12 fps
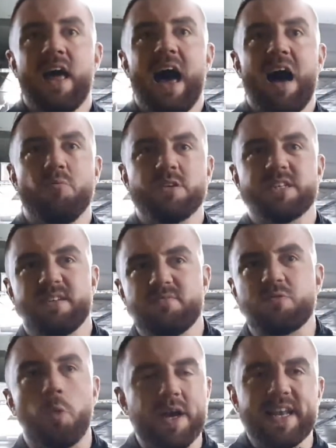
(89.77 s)
And was
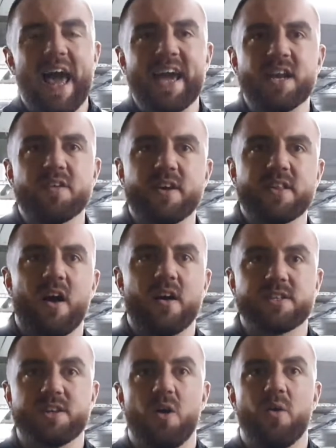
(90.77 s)
quite negative, I
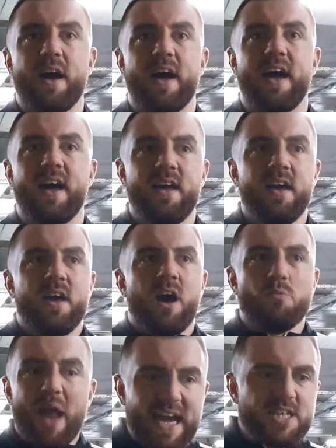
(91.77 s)
thought. So,
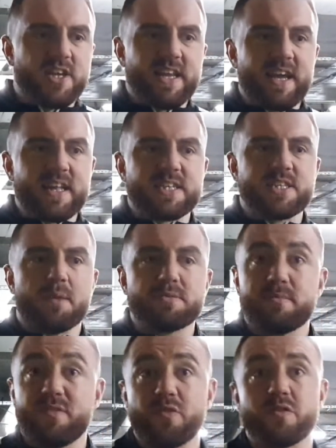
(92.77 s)
rage, I didn't get the stop
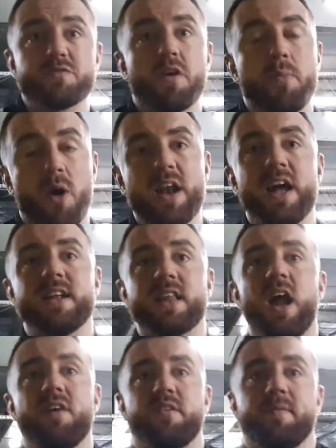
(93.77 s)
in my first fight, but I learned
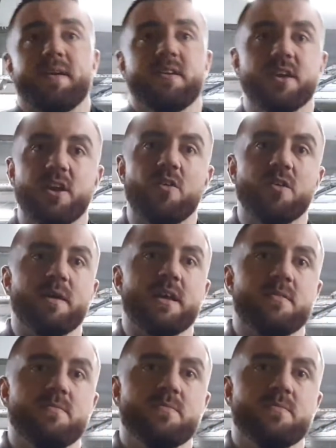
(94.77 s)
a lot from him, you know what I mean?